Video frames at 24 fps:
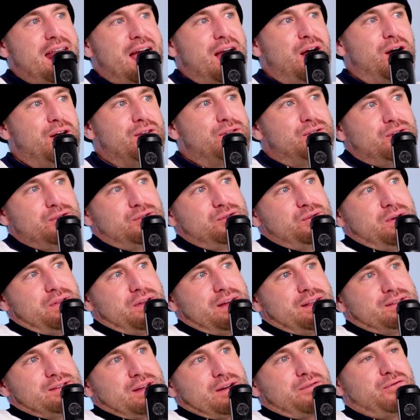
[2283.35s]
And I also too, I
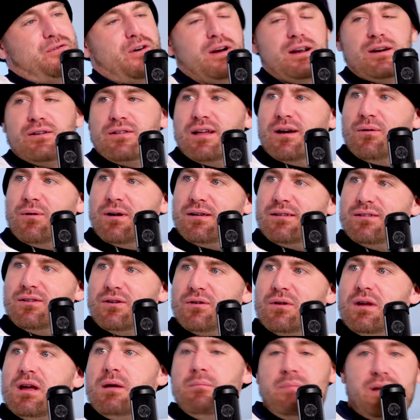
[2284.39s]
think it's like funnier that way
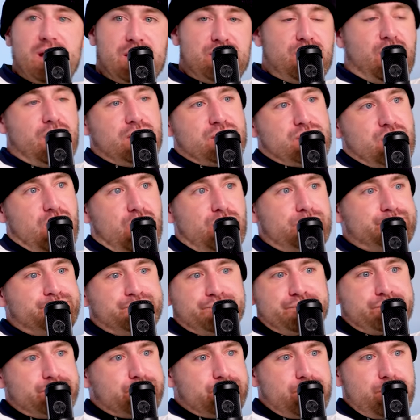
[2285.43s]
too, because
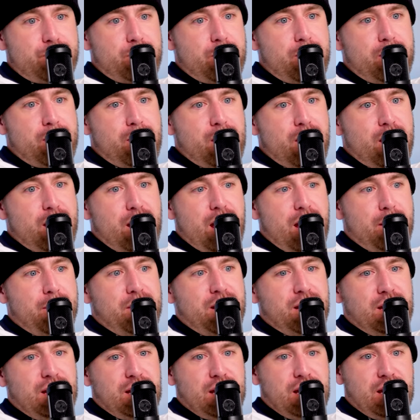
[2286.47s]
also, I
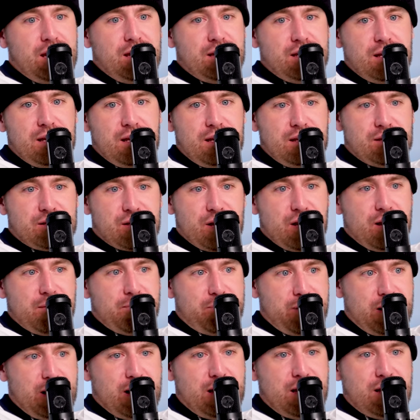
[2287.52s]
mean, he, he's
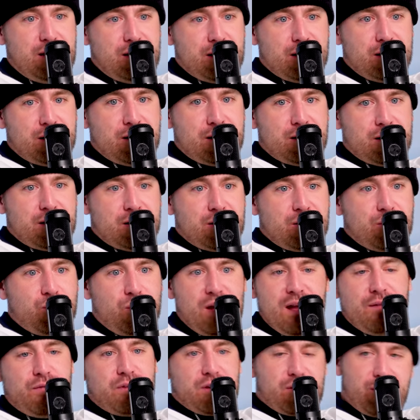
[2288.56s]
gonna be.
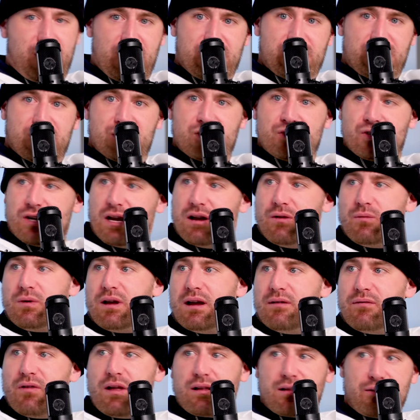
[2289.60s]
We have the craziest shit.
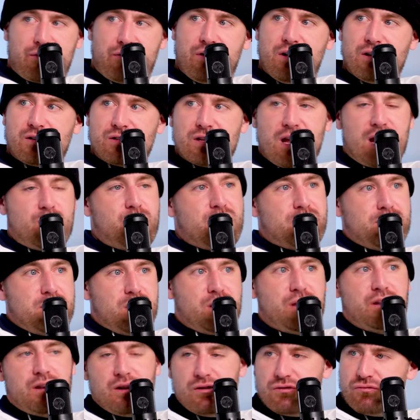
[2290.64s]
We have like the finish line. We have
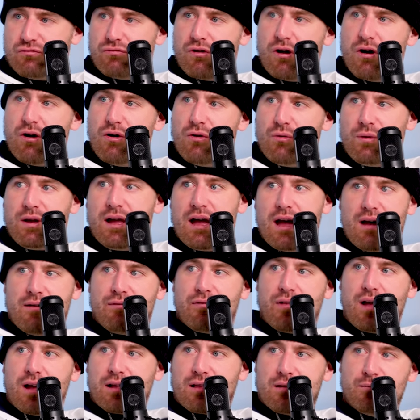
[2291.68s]
Millionaires Row. We
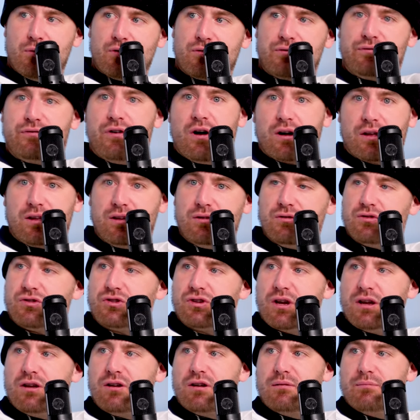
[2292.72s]
have like the most fuck you
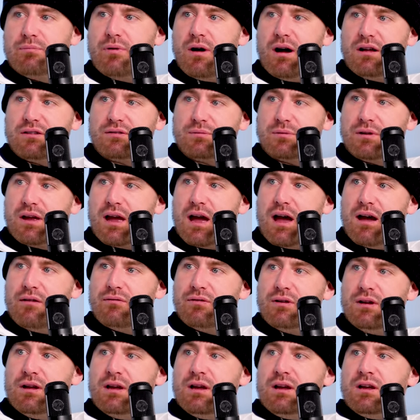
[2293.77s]
shit you can possibly
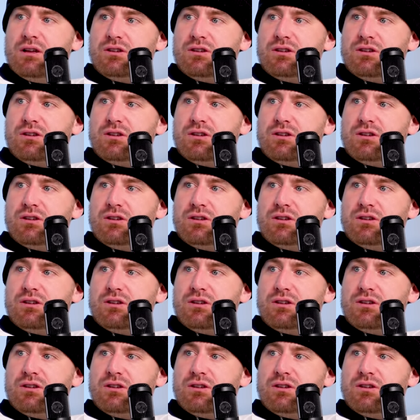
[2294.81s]
have.